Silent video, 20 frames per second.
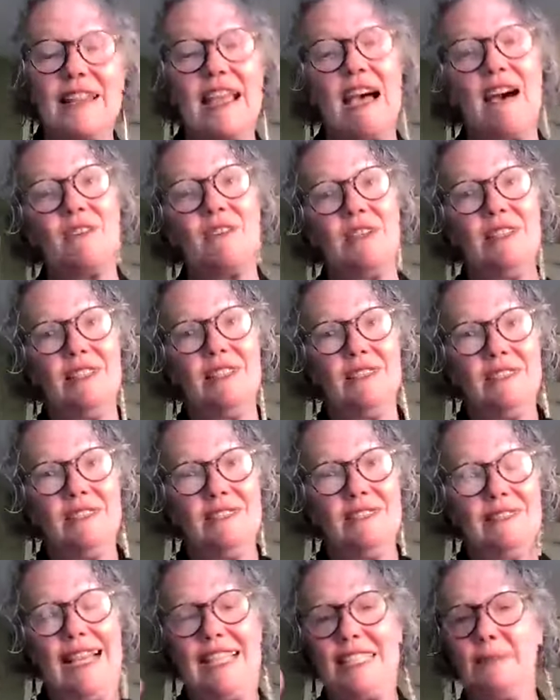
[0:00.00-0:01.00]
Now,
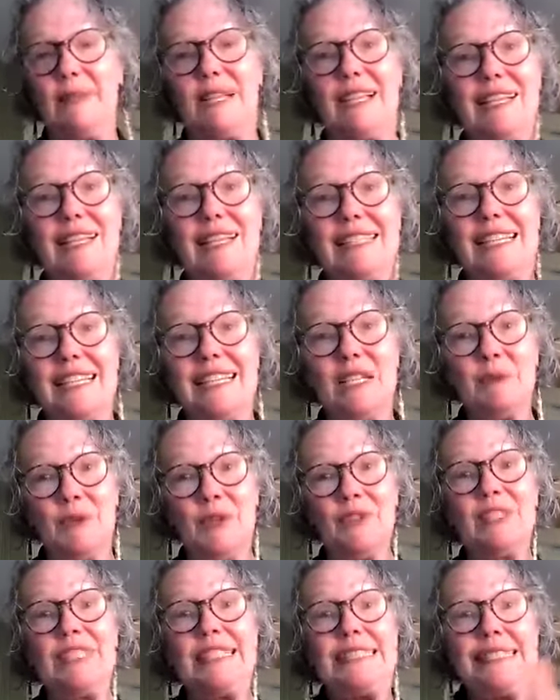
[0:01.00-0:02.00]
that's because I didn't
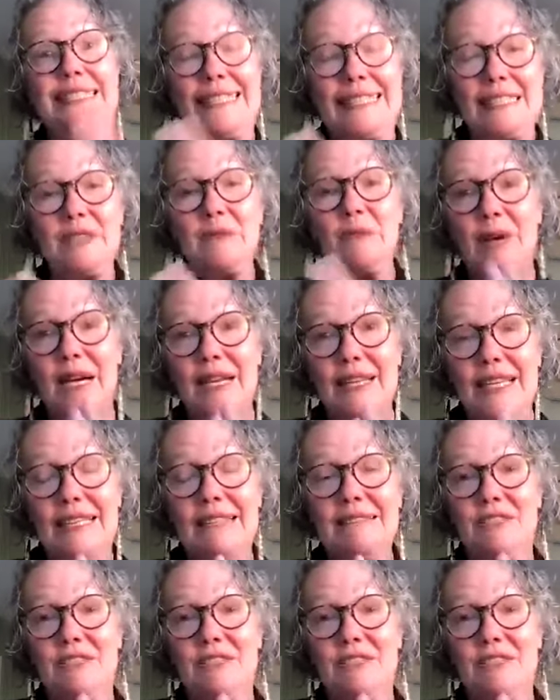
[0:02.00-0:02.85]
really need money